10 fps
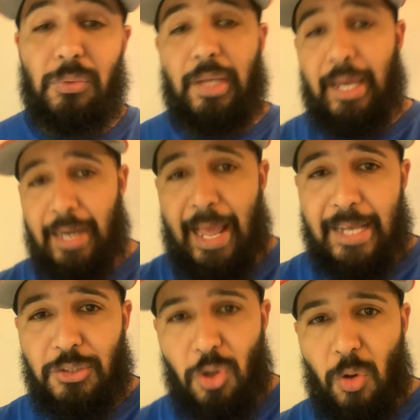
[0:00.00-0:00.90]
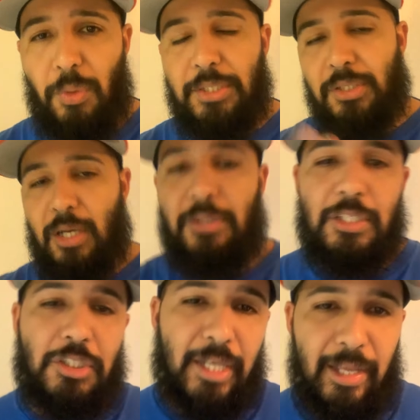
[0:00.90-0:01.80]
And as always on this
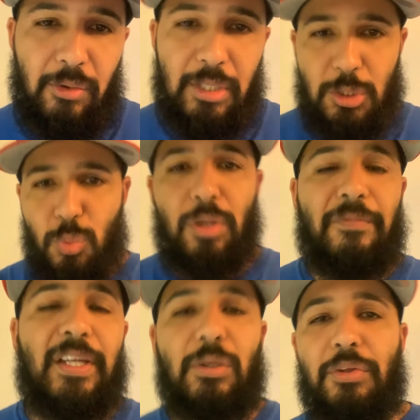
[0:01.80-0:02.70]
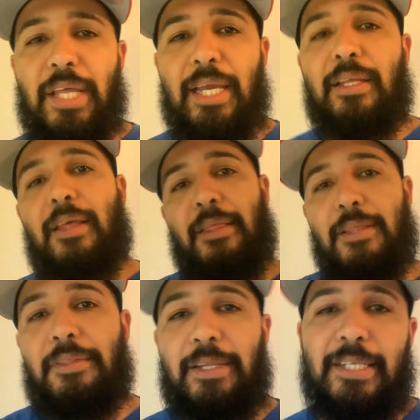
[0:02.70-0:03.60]
channel, it's one video a day and
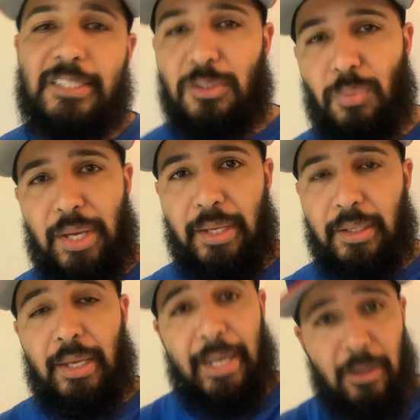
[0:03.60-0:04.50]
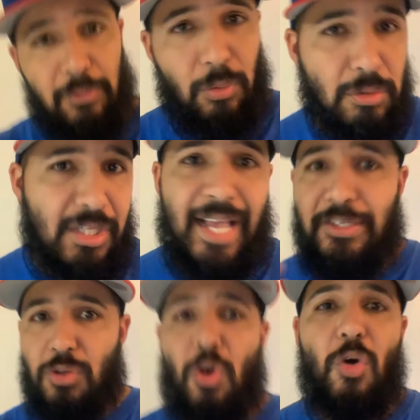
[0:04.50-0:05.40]
nothing gets in the way. And of course,
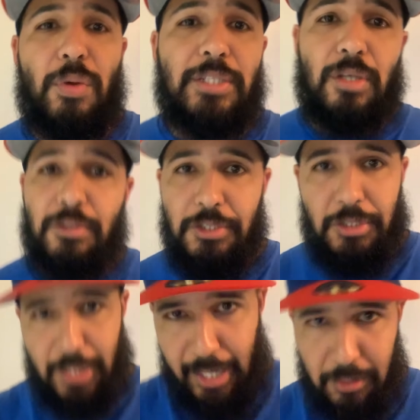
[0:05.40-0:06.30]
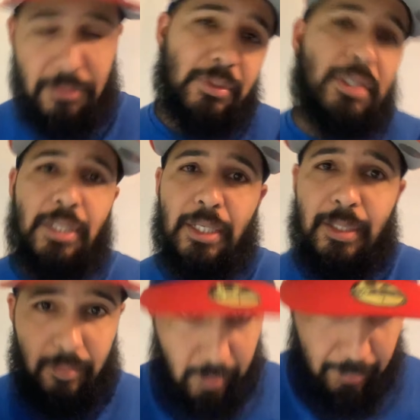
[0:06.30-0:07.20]
as always on this channel, peep